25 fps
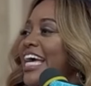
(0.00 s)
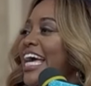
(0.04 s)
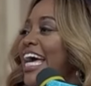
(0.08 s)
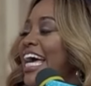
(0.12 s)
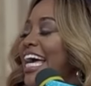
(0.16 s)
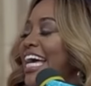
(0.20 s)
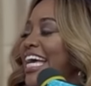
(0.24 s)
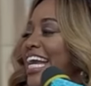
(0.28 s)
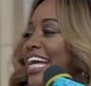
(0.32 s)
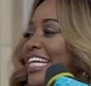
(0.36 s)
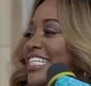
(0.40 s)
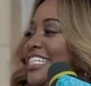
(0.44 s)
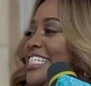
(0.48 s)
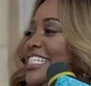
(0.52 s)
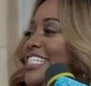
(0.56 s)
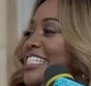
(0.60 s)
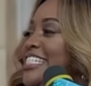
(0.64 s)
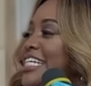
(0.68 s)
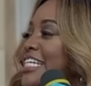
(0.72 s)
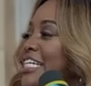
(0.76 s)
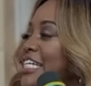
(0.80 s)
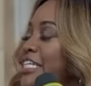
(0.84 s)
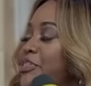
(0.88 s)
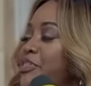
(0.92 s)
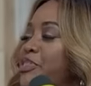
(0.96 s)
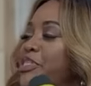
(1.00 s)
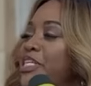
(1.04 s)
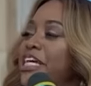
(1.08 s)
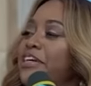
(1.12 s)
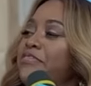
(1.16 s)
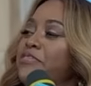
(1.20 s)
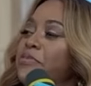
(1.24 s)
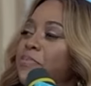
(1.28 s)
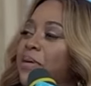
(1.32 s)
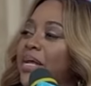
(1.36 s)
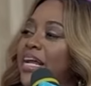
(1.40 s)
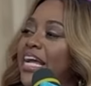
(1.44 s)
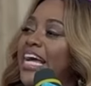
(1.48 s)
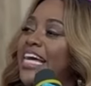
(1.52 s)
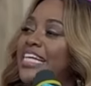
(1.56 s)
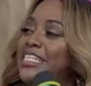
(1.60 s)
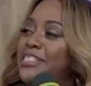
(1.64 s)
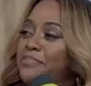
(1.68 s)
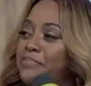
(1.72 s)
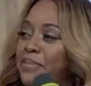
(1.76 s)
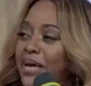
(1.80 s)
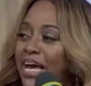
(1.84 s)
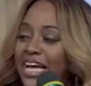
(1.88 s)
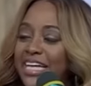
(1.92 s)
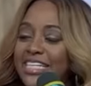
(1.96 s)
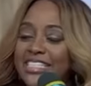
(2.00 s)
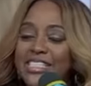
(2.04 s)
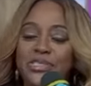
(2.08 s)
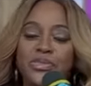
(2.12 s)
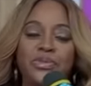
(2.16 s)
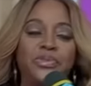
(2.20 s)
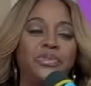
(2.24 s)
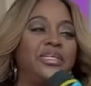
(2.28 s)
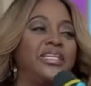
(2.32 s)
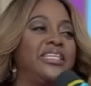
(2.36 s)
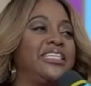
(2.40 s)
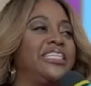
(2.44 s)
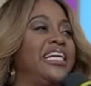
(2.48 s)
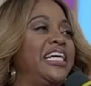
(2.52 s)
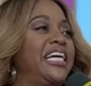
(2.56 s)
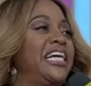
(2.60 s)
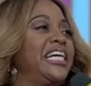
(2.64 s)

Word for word: and I just you see everybody has masks on